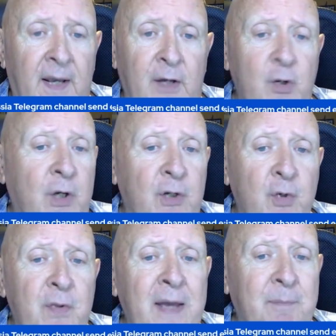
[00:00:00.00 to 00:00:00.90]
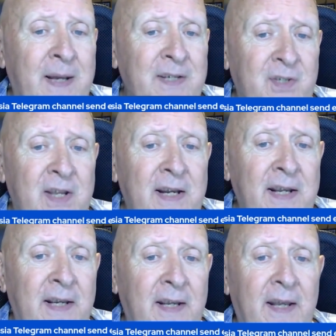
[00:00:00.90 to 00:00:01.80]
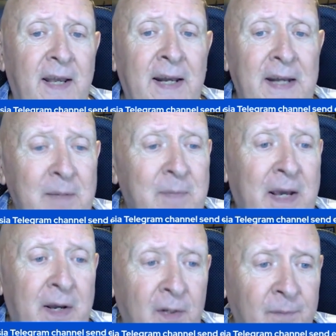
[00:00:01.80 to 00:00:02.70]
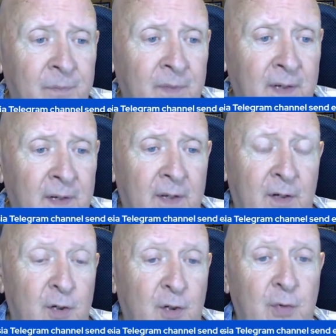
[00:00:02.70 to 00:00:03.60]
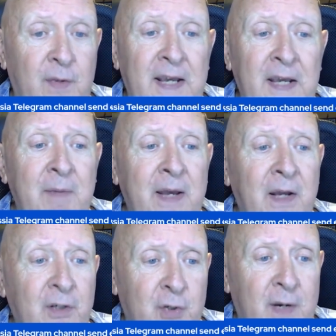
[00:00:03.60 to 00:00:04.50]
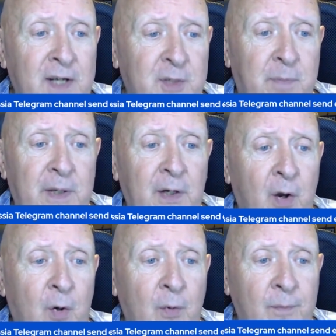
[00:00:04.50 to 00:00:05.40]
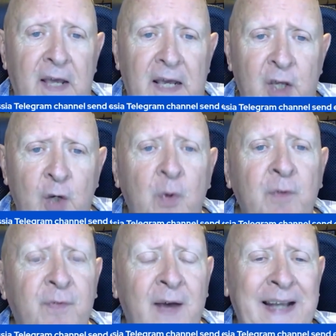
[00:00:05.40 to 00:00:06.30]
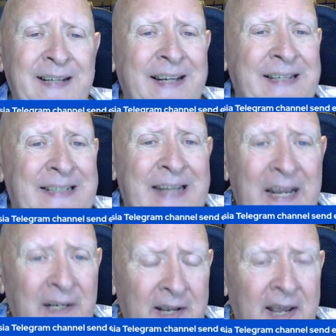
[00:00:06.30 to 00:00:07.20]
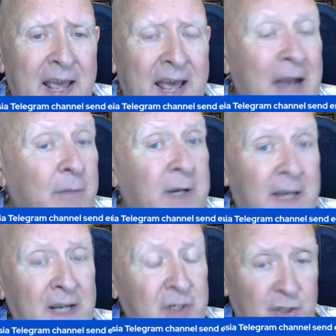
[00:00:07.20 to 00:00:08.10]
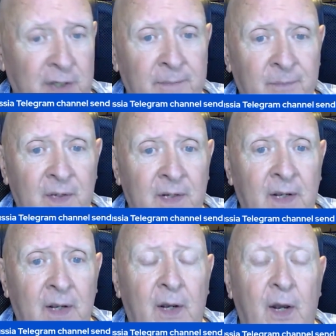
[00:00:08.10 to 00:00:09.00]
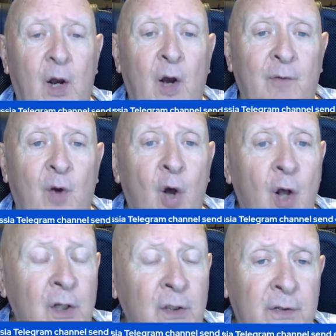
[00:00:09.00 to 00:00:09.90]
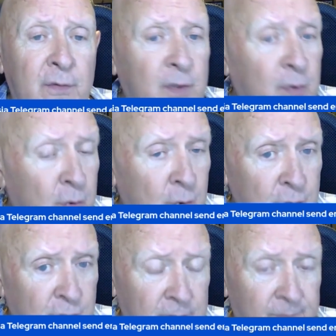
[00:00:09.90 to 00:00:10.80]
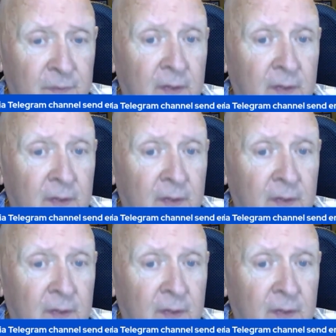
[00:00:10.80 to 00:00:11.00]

And you can do that by sending an email to the email address below. You will find a daily aggregation of all the news,